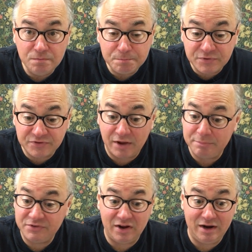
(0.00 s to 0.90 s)

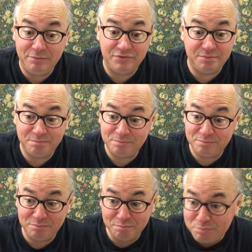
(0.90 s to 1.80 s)
sometimes
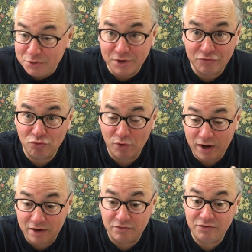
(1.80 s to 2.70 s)
put a
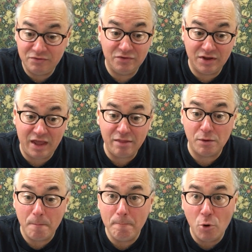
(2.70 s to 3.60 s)
trade together,
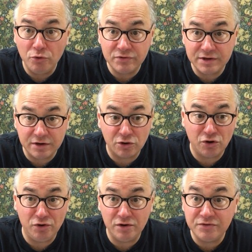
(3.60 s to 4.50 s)
mostly in
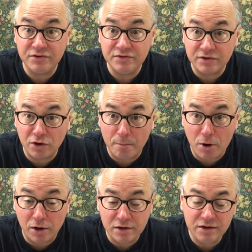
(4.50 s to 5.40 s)
currencies and
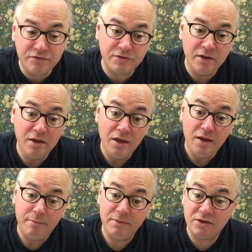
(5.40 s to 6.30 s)
commodities,
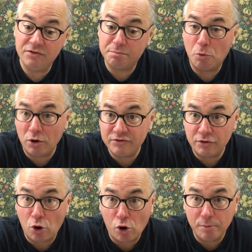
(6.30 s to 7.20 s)
because
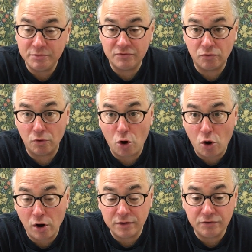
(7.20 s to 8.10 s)
Martin Armstrong
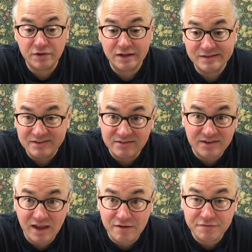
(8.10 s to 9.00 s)
argues that the
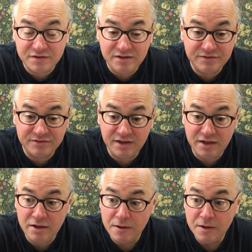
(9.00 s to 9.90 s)

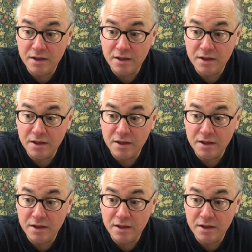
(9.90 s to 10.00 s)
CFTC